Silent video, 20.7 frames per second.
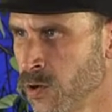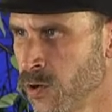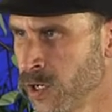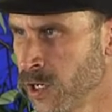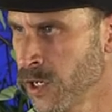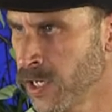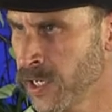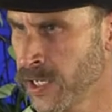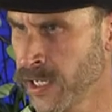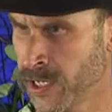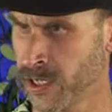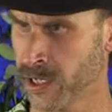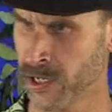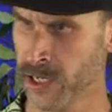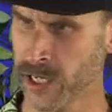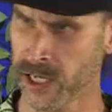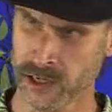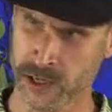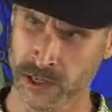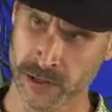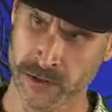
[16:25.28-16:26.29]
uh, uh,
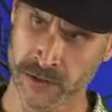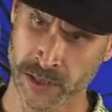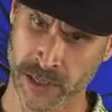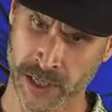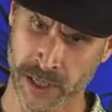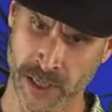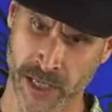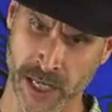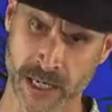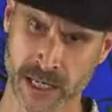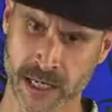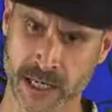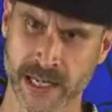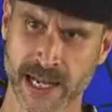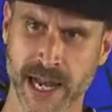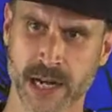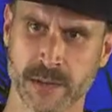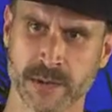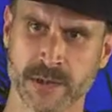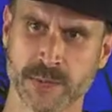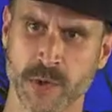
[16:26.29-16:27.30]
uh ending
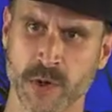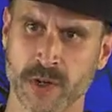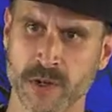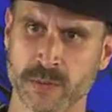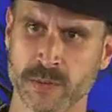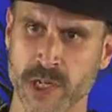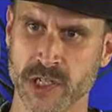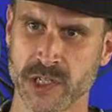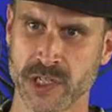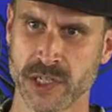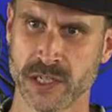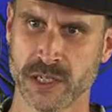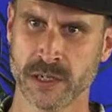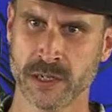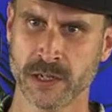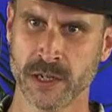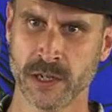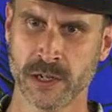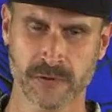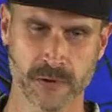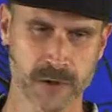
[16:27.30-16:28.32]
cannabis prohibition,
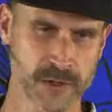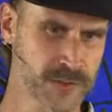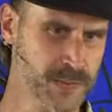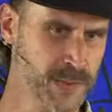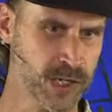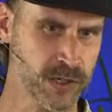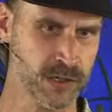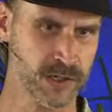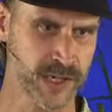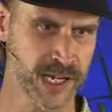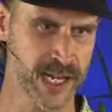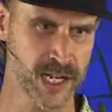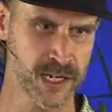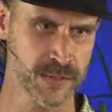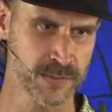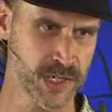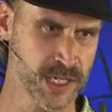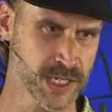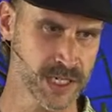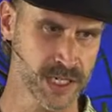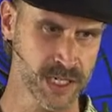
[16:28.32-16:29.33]
first medical
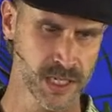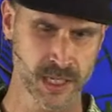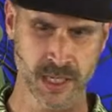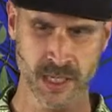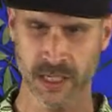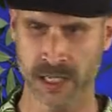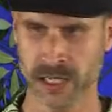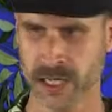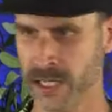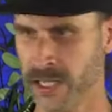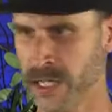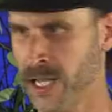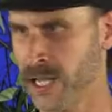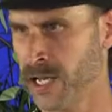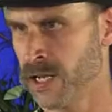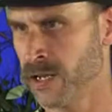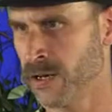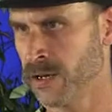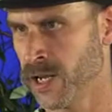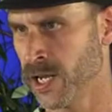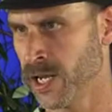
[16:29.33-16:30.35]
cannabis, and
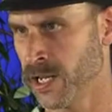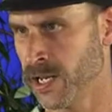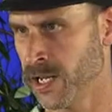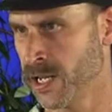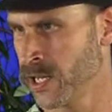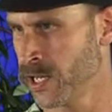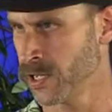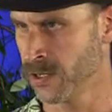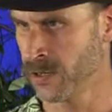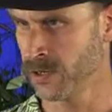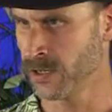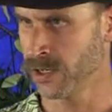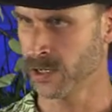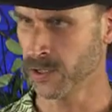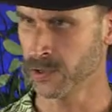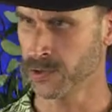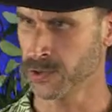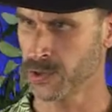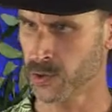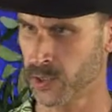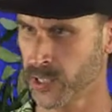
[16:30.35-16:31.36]
then, and then in, you
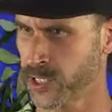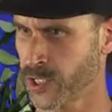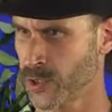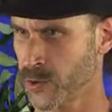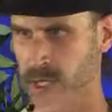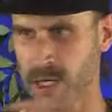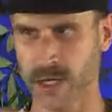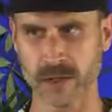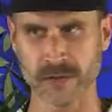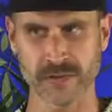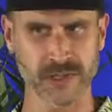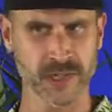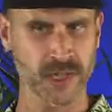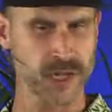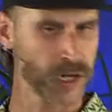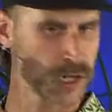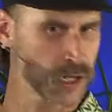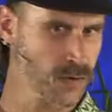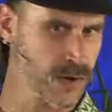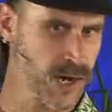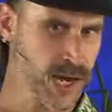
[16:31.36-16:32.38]
know, 2012 in
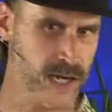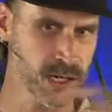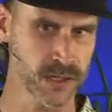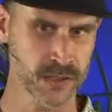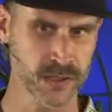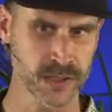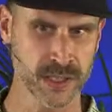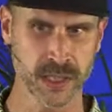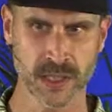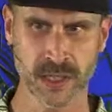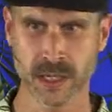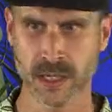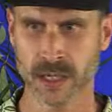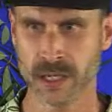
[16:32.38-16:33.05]
Colorado and